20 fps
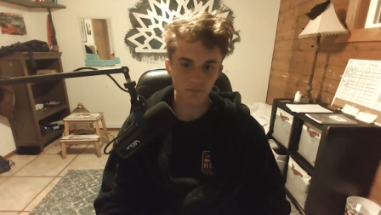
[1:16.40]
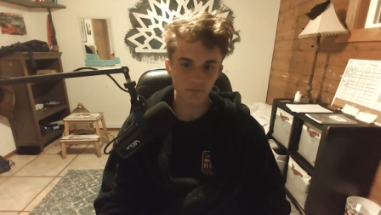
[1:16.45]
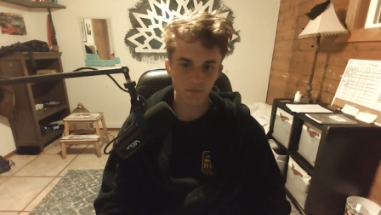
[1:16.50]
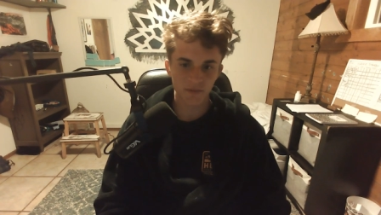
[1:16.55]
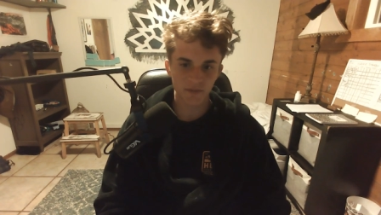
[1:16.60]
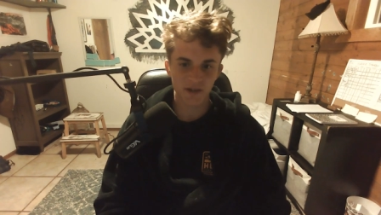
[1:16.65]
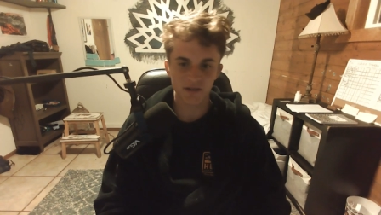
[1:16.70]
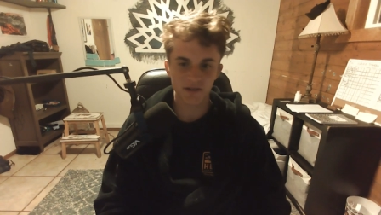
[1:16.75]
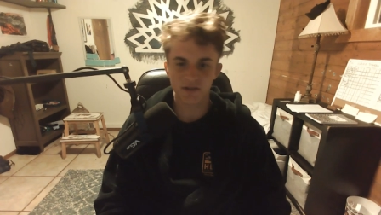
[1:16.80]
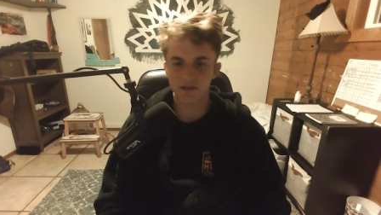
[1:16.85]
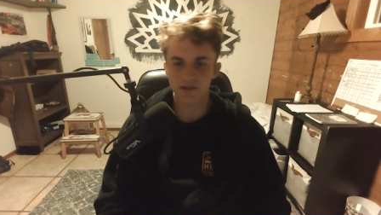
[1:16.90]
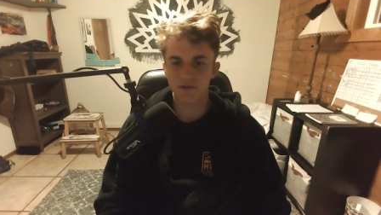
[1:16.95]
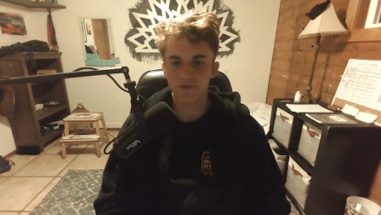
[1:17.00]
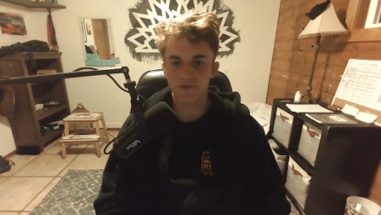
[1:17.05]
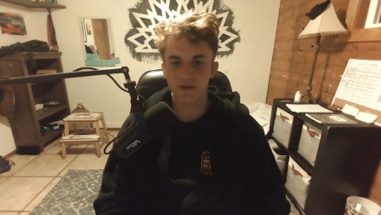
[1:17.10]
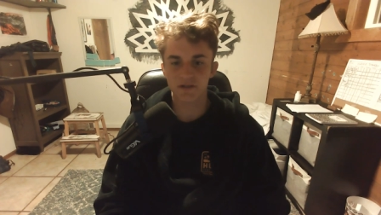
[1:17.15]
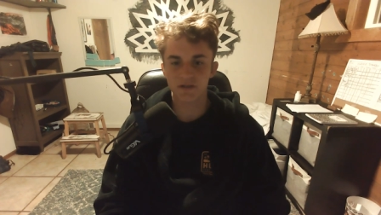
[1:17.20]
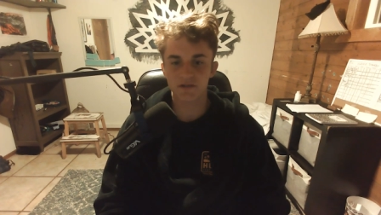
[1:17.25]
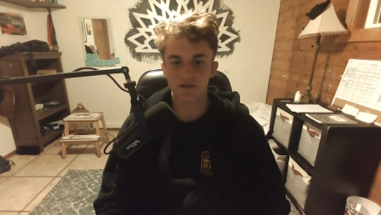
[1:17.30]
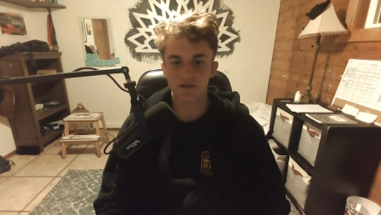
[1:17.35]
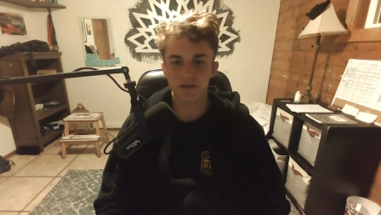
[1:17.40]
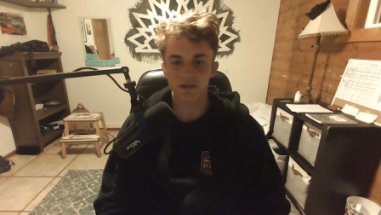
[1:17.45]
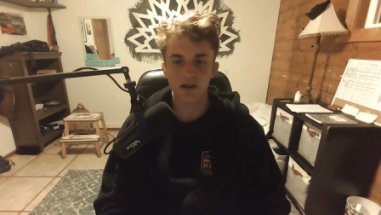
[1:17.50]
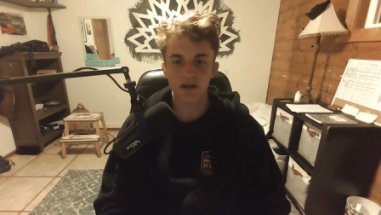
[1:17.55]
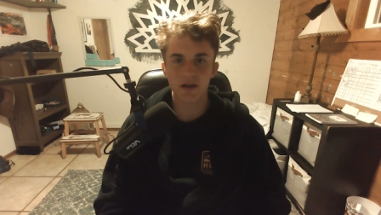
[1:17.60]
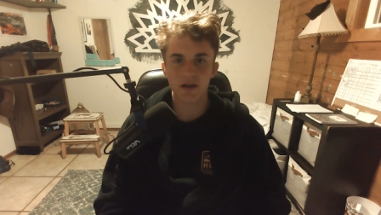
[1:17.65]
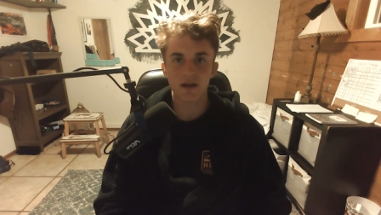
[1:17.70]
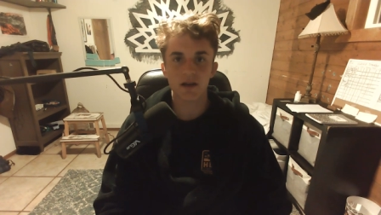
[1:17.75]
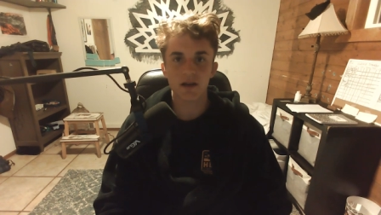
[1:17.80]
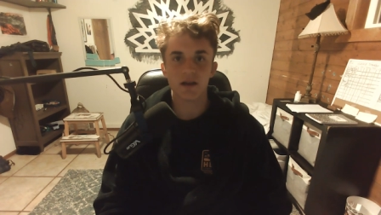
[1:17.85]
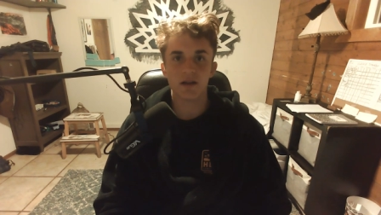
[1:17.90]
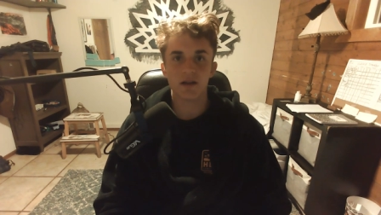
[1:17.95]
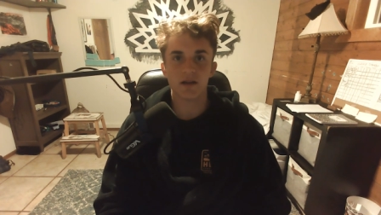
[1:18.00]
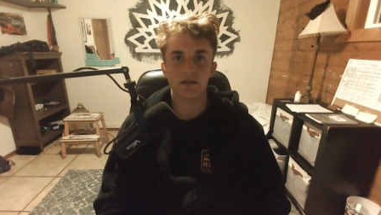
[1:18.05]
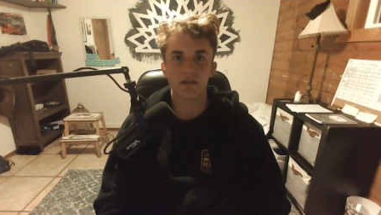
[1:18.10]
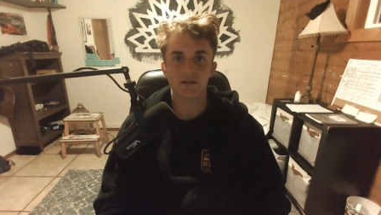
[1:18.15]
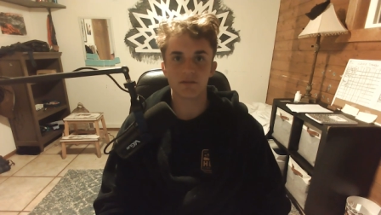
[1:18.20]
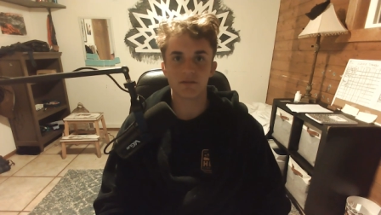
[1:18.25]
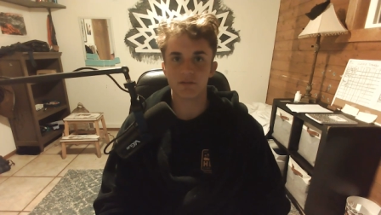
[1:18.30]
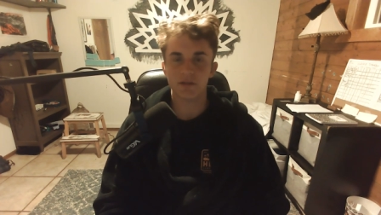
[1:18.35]
Because let's face it,
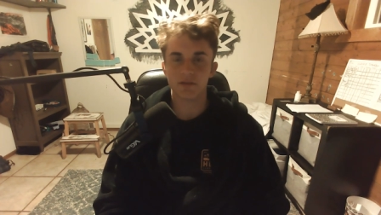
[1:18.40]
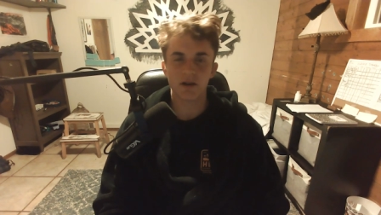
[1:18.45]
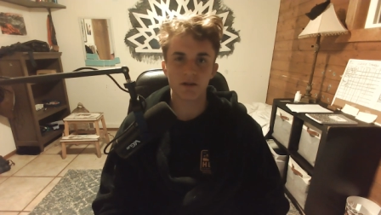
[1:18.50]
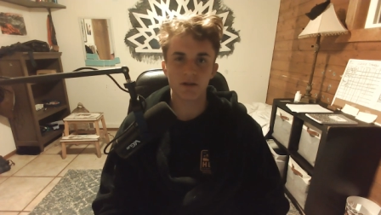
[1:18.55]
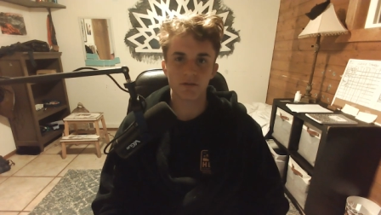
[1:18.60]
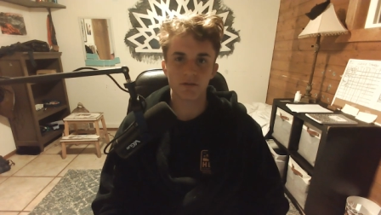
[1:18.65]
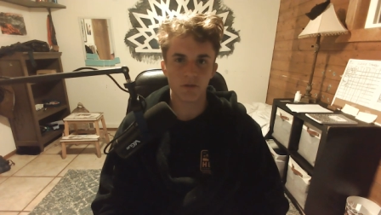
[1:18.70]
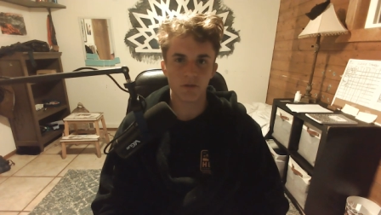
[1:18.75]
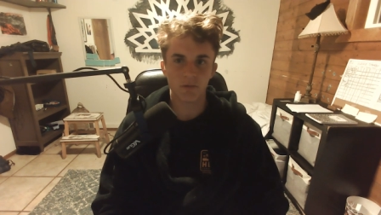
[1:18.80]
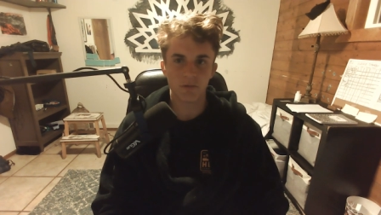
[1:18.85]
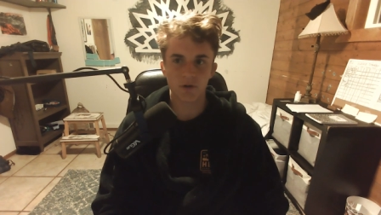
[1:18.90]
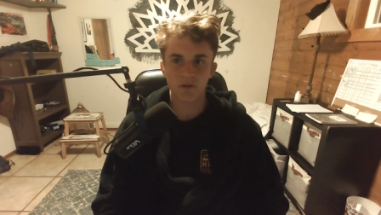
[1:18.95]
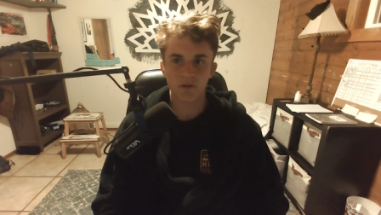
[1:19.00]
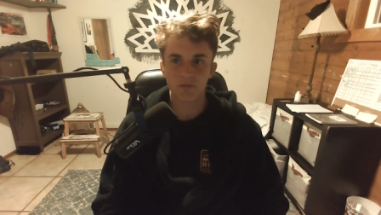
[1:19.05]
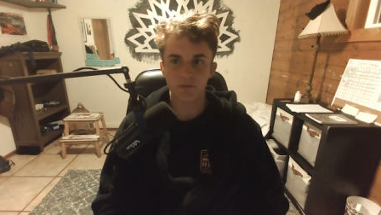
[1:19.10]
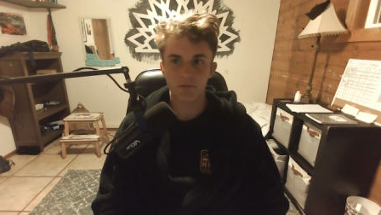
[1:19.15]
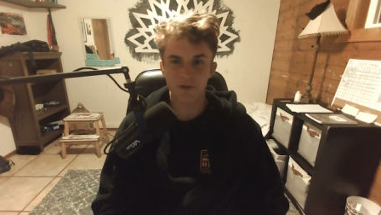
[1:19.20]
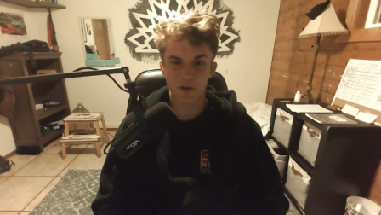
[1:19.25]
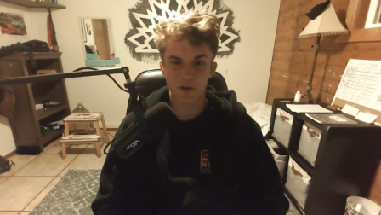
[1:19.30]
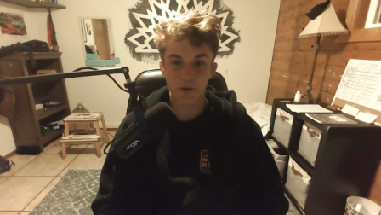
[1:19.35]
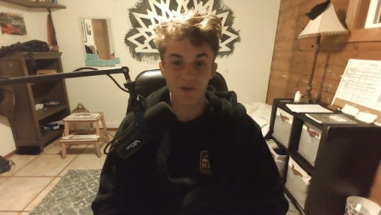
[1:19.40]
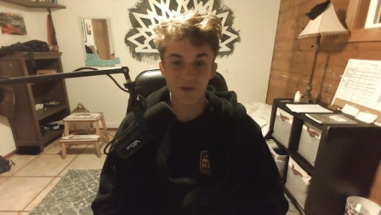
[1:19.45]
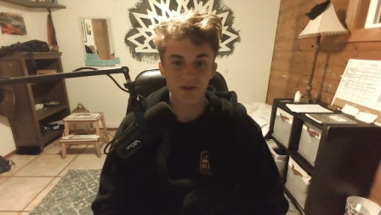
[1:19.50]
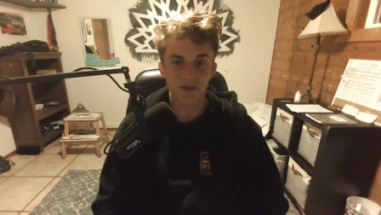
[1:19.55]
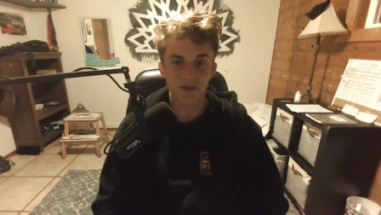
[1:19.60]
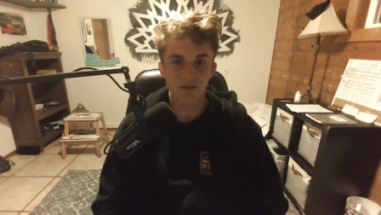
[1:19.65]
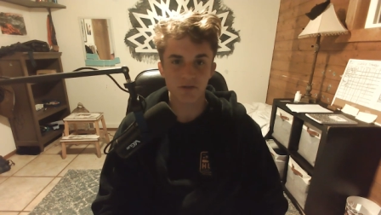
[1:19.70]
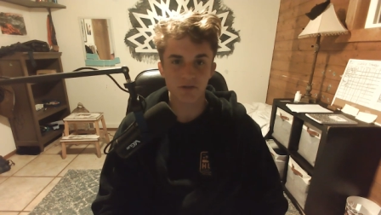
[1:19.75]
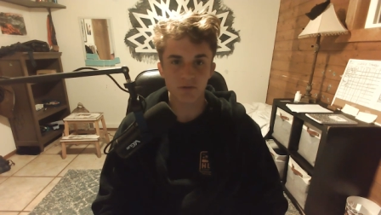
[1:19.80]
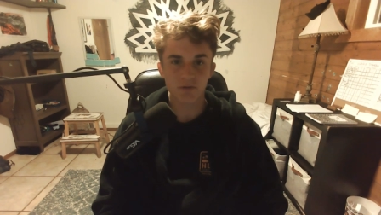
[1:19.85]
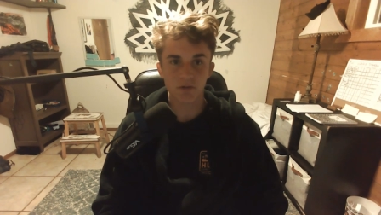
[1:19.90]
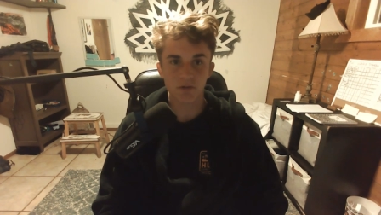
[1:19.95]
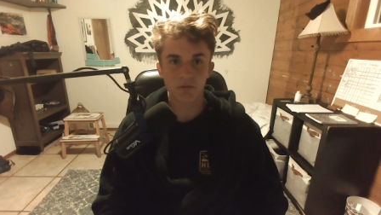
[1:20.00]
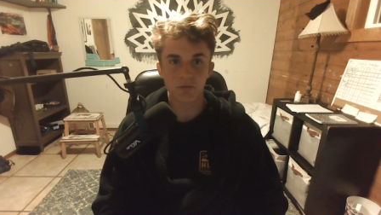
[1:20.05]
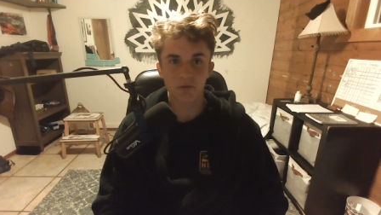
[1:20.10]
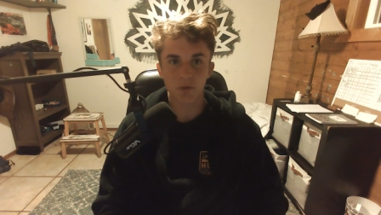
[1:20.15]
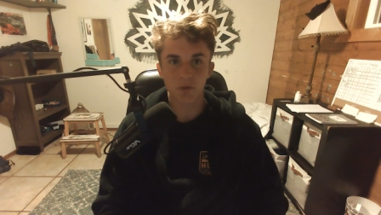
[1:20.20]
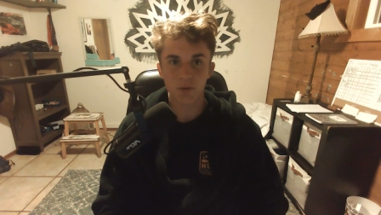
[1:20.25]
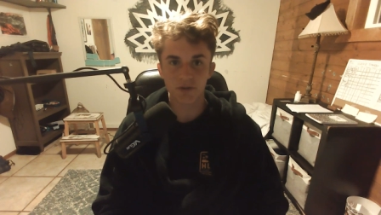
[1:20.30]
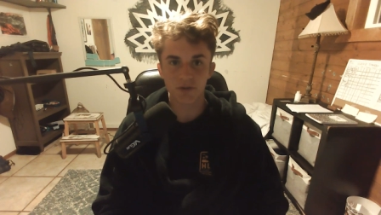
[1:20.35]
it's not normal. We're always at school,
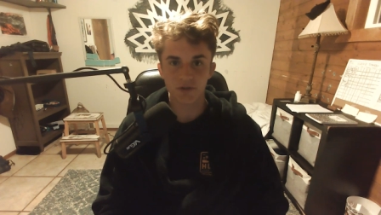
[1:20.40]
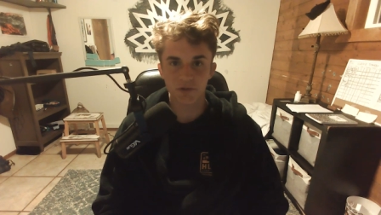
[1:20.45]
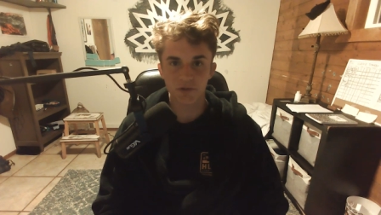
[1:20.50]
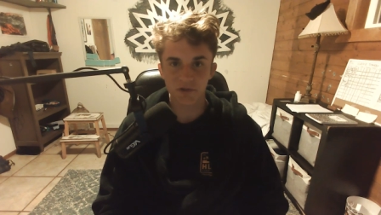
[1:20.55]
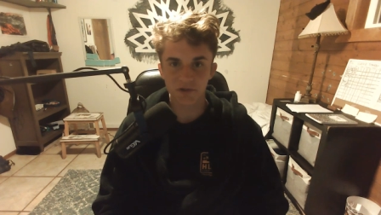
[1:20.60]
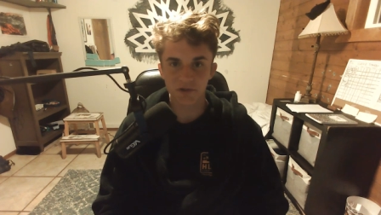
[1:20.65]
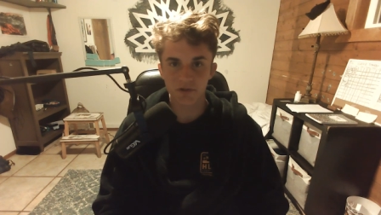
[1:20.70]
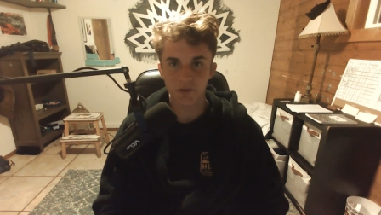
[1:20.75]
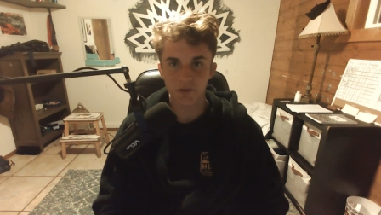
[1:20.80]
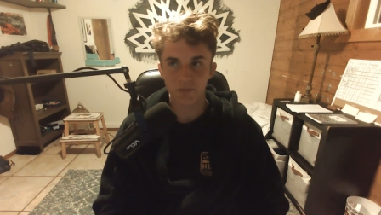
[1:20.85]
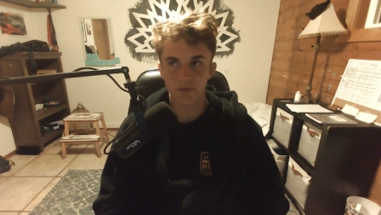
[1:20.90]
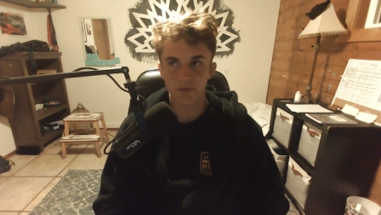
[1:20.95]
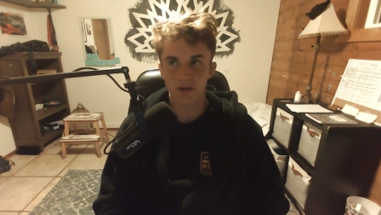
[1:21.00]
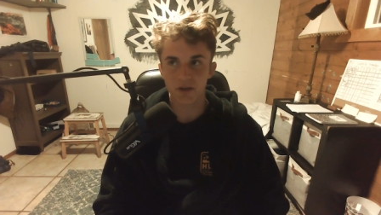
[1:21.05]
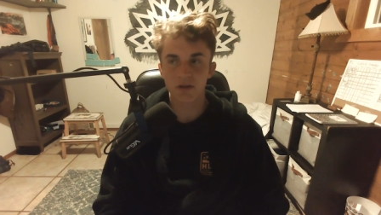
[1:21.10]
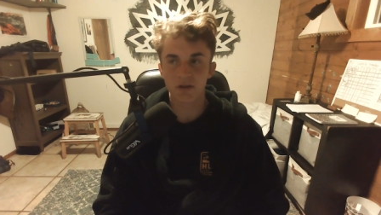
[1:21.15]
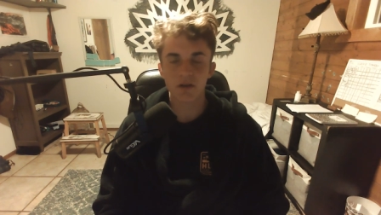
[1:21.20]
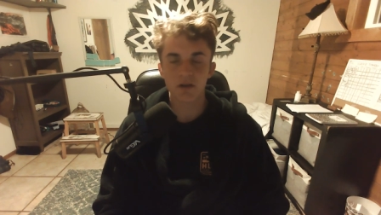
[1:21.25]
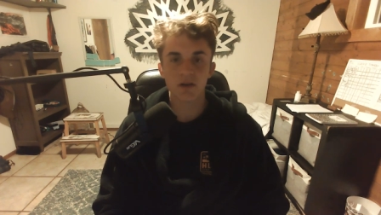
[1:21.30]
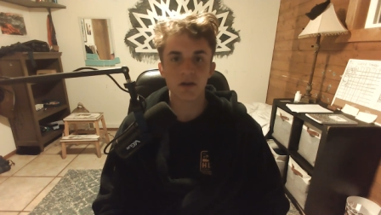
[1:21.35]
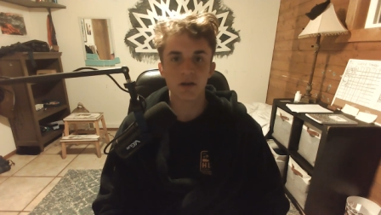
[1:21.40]
we're always doing something.